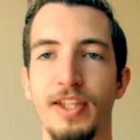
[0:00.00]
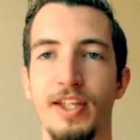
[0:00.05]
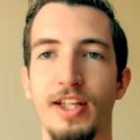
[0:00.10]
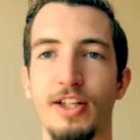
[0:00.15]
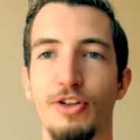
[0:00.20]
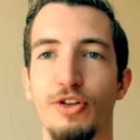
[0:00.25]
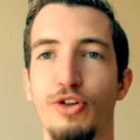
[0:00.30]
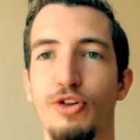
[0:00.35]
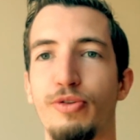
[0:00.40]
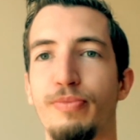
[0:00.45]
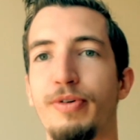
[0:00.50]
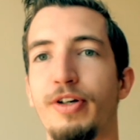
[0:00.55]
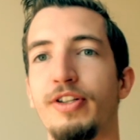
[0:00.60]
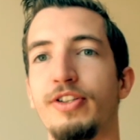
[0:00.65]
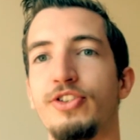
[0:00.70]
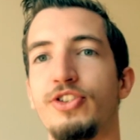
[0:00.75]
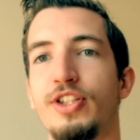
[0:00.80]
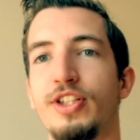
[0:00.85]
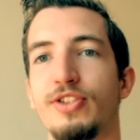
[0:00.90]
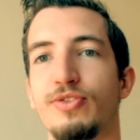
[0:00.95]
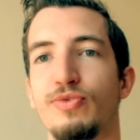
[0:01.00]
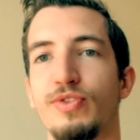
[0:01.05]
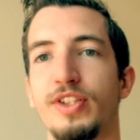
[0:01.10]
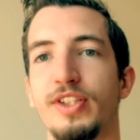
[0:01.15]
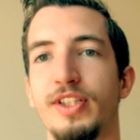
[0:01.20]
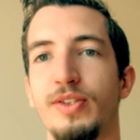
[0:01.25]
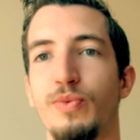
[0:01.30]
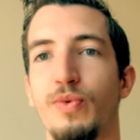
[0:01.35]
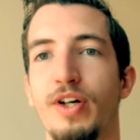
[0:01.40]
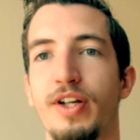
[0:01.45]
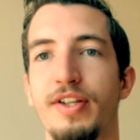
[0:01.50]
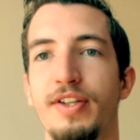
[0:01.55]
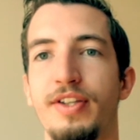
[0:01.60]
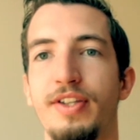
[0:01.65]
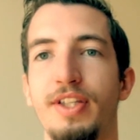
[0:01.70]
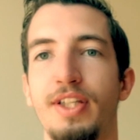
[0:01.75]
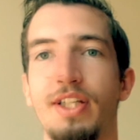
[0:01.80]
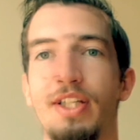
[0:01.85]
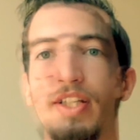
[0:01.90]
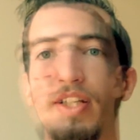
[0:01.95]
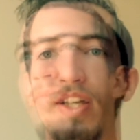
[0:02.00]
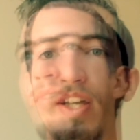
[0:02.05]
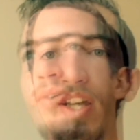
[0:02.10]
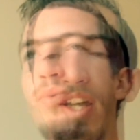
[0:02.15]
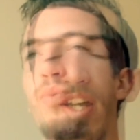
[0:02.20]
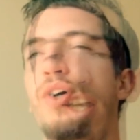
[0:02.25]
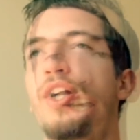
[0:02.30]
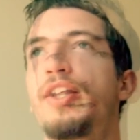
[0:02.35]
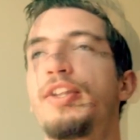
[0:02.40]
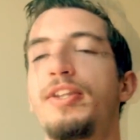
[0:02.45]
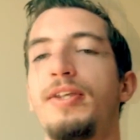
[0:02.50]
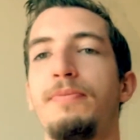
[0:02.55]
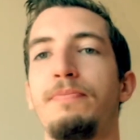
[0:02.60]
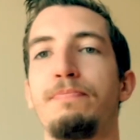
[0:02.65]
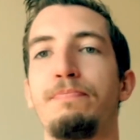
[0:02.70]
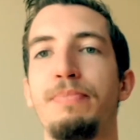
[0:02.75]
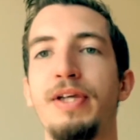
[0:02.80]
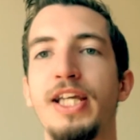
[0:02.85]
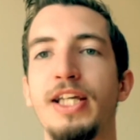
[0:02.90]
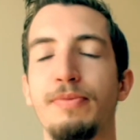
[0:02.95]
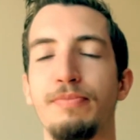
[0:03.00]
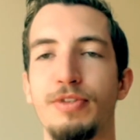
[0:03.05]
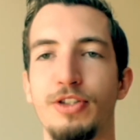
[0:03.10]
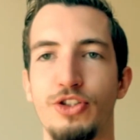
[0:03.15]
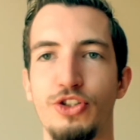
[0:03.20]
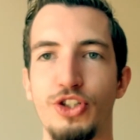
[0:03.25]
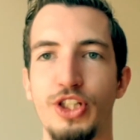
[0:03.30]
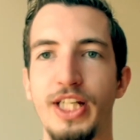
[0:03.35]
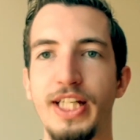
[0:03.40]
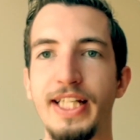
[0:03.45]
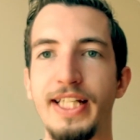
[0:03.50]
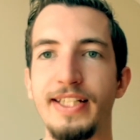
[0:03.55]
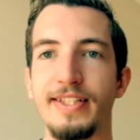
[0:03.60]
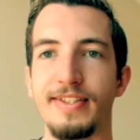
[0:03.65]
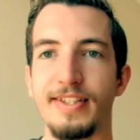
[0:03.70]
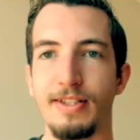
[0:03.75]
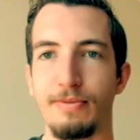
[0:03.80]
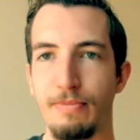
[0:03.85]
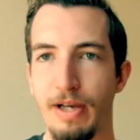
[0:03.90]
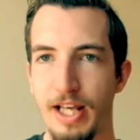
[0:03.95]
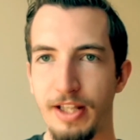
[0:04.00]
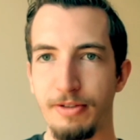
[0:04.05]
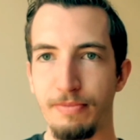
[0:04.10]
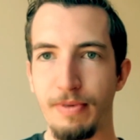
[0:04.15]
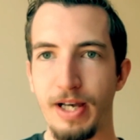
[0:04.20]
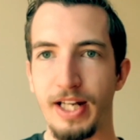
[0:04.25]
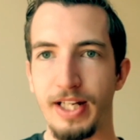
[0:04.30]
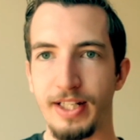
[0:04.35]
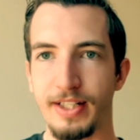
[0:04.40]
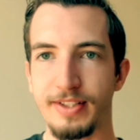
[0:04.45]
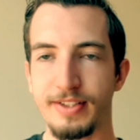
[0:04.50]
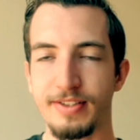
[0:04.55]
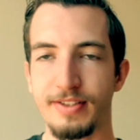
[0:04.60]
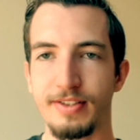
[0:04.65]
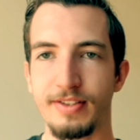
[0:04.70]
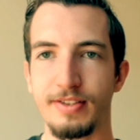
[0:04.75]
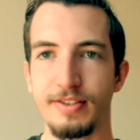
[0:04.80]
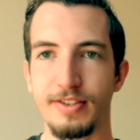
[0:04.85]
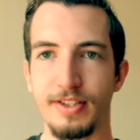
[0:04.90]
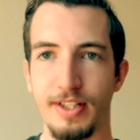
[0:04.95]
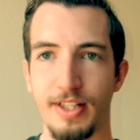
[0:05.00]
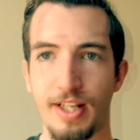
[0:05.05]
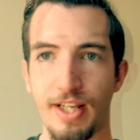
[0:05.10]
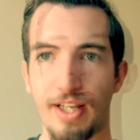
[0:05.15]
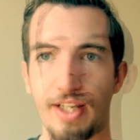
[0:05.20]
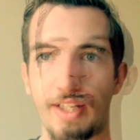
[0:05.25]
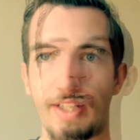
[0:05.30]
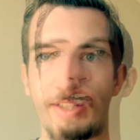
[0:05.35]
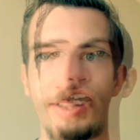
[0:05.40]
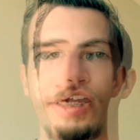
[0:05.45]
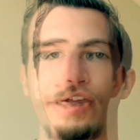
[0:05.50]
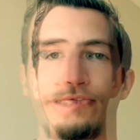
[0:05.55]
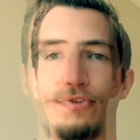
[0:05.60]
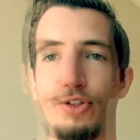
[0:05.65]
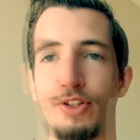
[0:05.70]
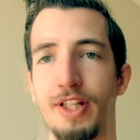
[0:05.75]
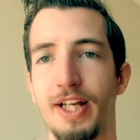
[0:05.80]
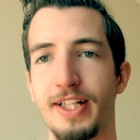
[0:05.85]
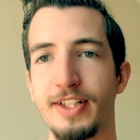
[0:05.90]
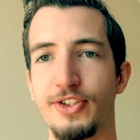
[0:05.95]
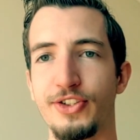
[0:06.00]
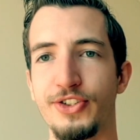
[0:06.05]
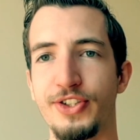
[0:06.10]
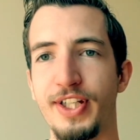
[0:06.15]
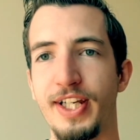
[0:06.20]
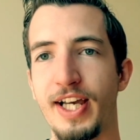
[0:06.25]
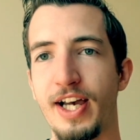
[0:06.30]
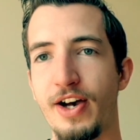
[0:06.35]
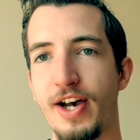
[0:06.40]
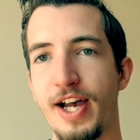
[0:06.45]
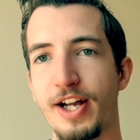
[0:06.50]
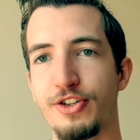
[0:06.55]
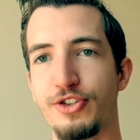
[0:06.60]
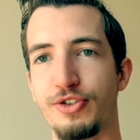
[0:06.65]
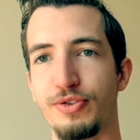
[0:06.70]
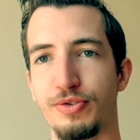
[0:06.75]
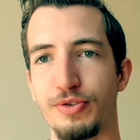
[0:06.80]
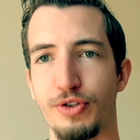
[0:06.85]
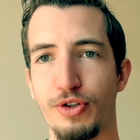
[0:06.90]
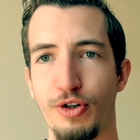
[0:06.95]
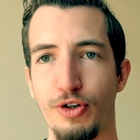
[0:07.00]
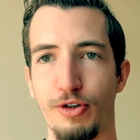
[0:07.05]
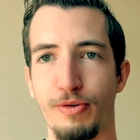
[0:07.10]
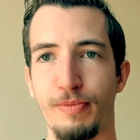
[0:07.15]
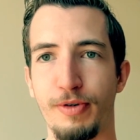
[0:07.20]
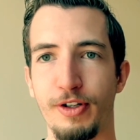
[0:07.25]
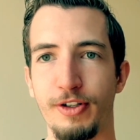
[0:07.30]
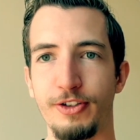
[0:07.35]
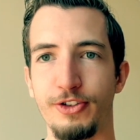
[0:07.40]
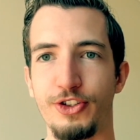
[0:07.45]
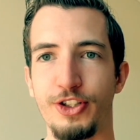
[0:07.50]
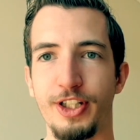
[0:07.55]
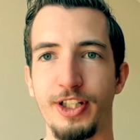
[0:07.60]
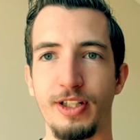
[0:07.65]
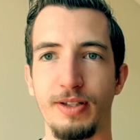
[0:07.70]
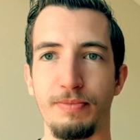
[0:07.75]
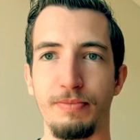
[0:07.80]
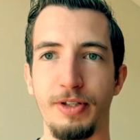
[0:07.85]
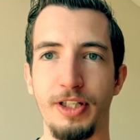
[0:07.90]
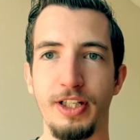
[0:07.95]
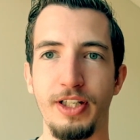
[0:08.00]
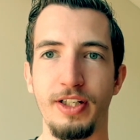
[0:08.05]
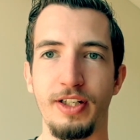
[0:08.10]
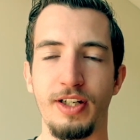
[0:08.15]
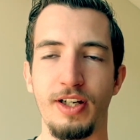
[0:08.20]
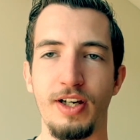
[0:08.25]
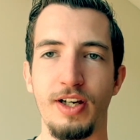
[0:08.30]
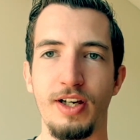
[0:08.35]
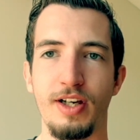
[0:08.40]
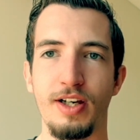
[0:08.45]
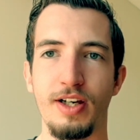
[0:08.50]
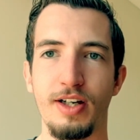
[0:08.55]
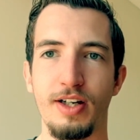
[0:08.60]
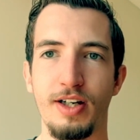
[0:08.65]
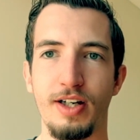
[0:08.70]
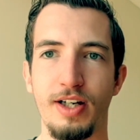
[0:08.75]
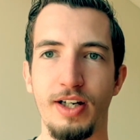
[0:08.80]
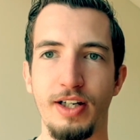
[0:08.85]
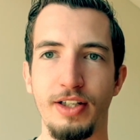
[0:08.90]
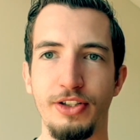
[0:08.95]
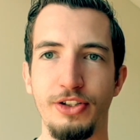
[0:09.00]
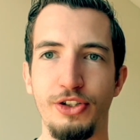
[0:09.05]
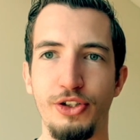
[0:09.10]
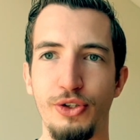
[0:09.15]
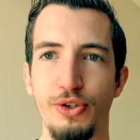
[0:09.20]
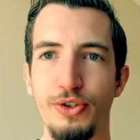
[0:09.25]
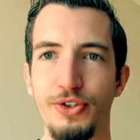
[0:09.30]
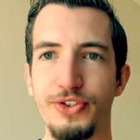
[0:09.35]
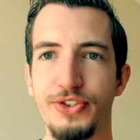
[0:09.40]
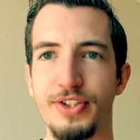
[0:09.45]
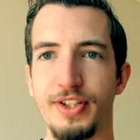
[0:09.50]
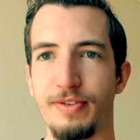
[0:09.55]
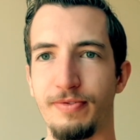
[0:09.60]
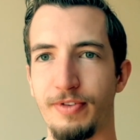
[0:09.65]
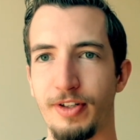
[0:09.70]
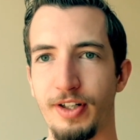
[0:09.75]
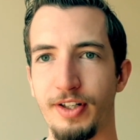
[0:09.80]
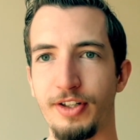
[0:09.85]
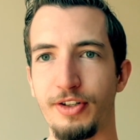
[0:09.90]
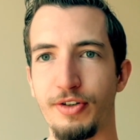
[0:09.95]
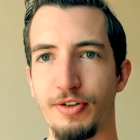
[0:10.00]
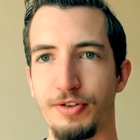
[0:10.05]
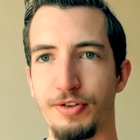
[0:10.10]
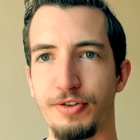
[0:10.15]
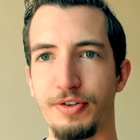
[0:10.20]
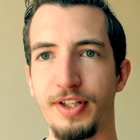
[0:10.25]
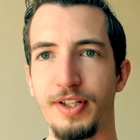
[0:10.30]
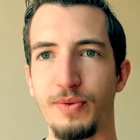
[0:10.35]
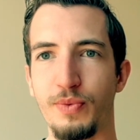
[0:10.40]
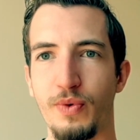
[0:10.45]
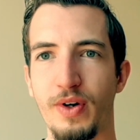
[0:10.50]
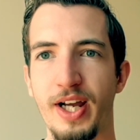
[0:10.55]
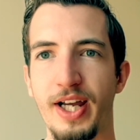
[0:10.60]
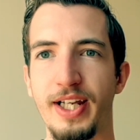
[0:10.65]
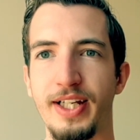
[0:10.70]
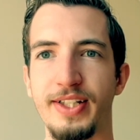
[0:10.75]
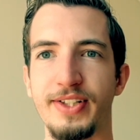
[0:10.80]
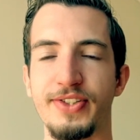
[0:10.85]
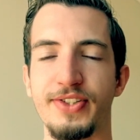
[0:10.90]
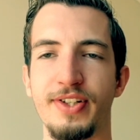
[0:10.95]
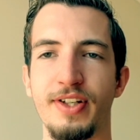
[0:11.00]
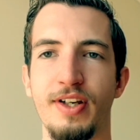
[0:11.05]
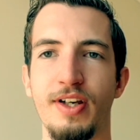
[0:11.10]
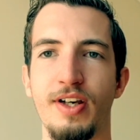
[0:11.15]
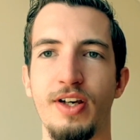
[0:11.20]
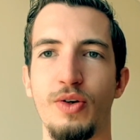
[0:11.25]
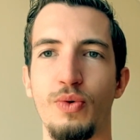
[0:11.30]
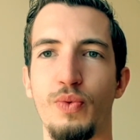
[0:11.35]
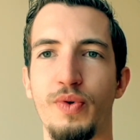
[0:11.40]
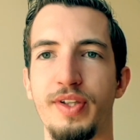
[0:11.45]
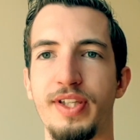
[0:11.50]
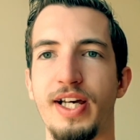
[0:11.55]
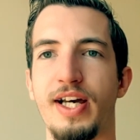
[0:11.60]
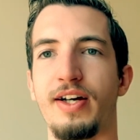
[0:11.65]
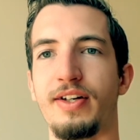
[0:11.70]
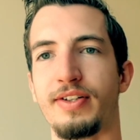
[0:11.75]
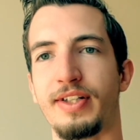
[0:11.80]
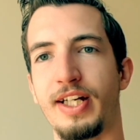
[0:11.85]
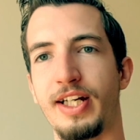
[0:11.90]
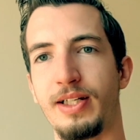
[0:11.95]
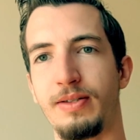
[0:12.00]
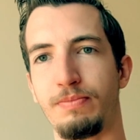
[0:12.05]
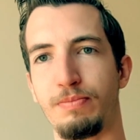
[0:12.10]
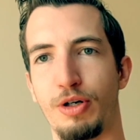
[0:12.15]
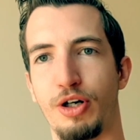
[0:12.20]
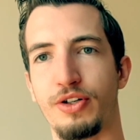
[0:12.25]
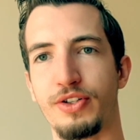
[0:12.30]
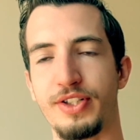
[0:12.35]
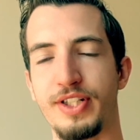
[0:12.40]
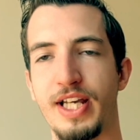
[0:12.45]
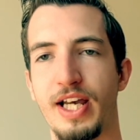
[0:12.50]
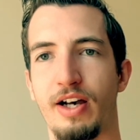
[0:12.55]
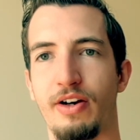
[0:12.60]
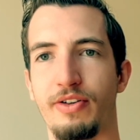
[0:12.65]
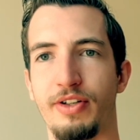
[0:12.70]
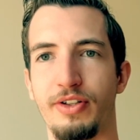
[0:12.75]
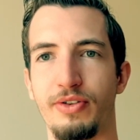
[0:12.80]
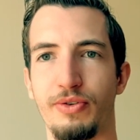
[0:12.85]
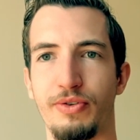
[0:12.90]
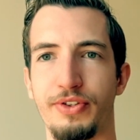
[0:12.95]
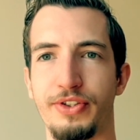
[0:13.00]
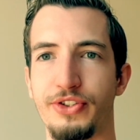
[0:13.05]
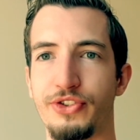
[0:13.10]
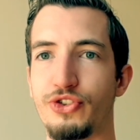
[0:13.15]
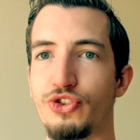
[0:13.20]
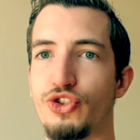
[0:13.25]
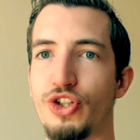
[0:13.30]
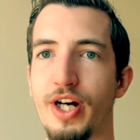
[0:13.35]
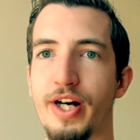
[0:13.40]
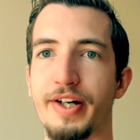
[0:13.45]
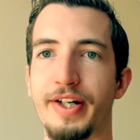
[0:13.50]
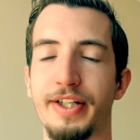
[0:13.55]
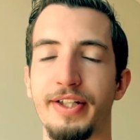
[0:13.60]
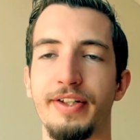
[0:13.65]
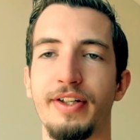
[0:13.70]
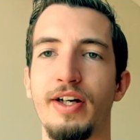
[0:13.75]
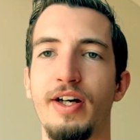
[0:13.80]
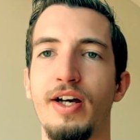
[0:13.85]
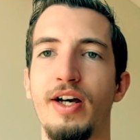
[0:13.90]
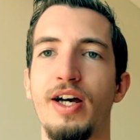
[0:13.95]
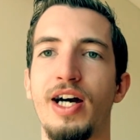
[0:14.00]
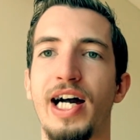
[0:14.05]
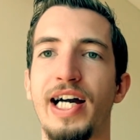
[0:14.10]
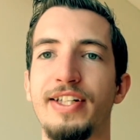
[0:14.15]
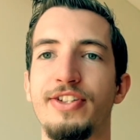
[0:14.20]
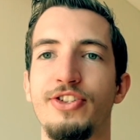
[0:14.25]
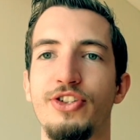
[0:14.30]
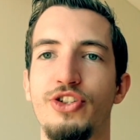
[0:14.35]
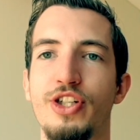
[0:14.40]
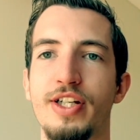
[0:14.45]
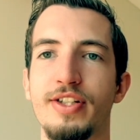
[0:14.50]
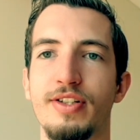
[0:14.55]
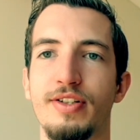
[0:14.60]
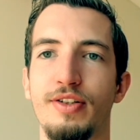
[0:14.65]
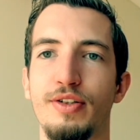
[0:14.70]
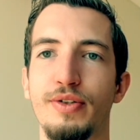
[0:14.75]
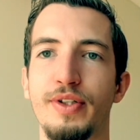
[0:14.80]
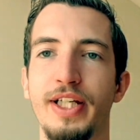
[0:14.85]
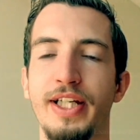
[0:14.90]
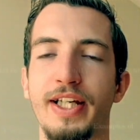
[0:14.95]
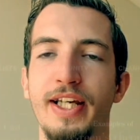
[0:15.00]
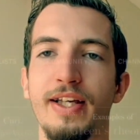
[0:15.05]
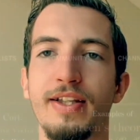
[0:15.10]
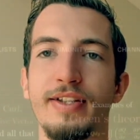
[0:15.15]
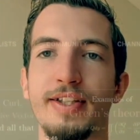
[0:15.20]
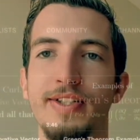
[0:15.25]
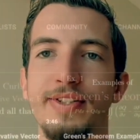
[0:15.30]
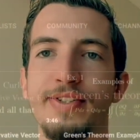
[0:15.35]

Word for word: And cohomology is really one of the, one of the big machines in mathematics today. If you'd like to see how actual cohomology can be uh, used in very concrete ways without getting bogged down in all this jargon, I'd suggest looking at the